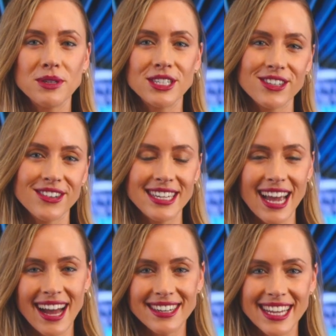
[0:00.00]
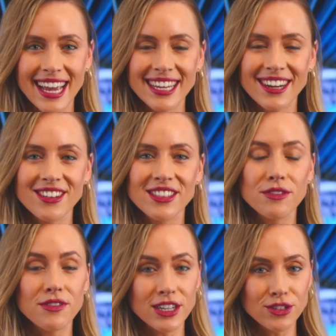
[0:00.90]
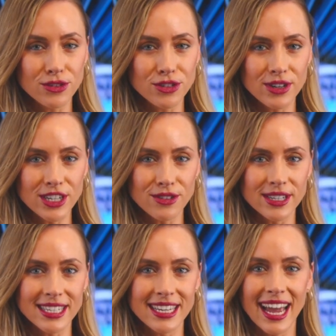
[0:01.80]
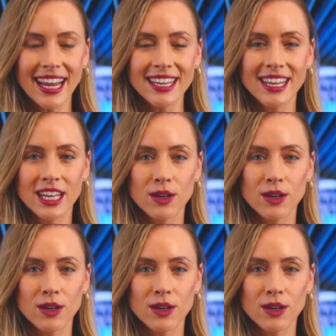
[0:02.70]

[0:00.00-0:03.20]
you enjoyed our take on the Federal Treasurer today.